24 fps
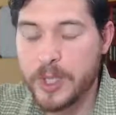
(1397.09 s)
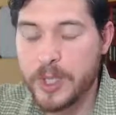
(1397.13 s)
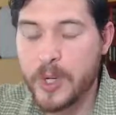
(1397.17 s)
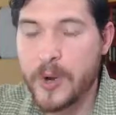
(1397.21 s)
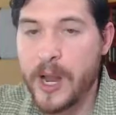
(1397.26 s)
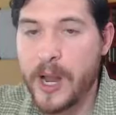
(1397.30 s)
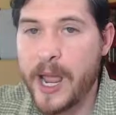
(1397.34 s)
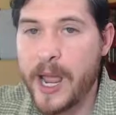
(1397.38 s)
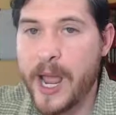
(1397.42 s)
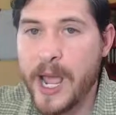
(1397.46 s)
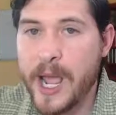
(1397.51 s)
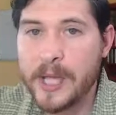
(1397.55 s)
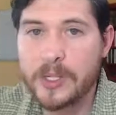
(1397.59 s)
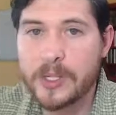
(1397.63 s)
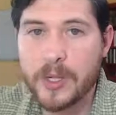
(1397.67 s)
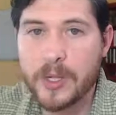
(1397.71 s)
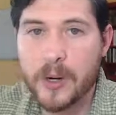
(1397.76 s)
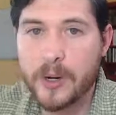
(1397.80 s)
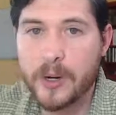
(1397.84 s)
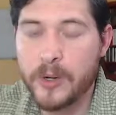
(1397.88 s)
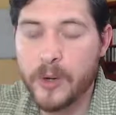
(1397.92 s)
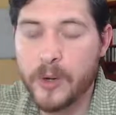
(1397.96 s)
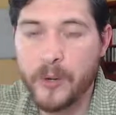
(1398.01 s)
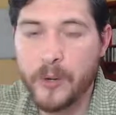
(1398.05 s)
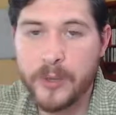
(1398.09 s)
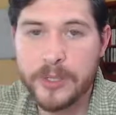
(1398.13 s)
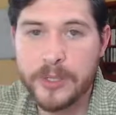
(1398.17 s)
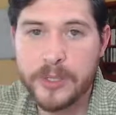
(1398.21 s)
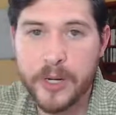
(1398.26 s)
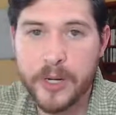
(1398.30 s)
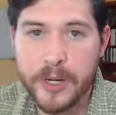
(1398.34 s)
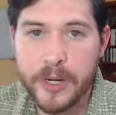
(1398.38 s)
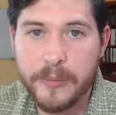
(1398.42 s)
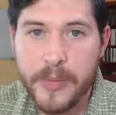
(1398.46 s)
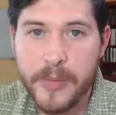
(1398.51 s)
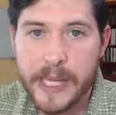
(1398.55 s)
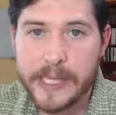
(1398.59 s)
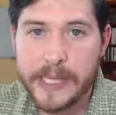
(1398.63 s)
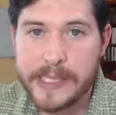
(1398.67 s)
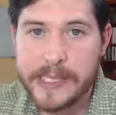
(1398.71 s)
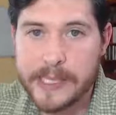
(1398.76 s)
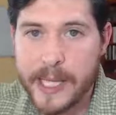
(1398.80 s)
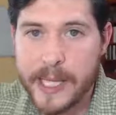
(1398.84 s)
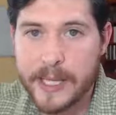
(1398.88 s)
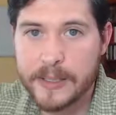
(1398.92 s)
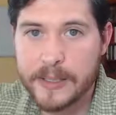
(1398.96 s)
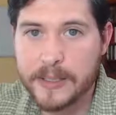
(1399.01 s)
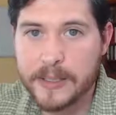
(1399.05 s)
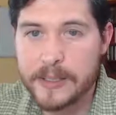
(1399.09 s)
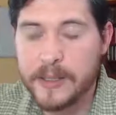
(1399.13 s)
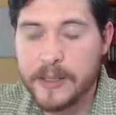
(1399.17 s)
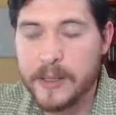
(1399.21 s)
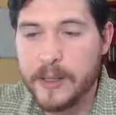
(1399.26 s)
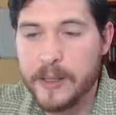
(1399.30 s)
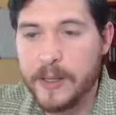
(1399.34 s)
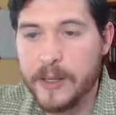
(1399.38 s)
your ads aren't always going to make sense.